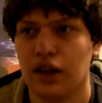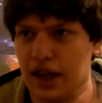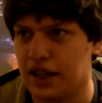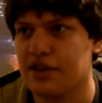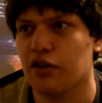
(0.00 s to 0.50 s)

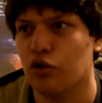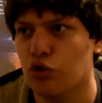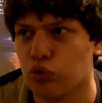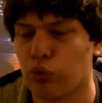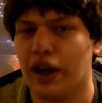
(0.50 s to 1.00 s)
it's a
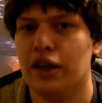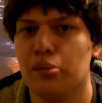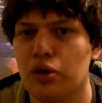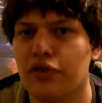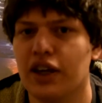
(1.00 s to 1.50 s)
great
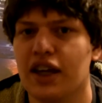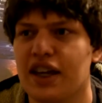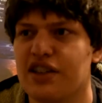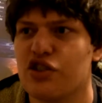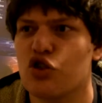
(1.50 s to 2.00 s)
movie. It's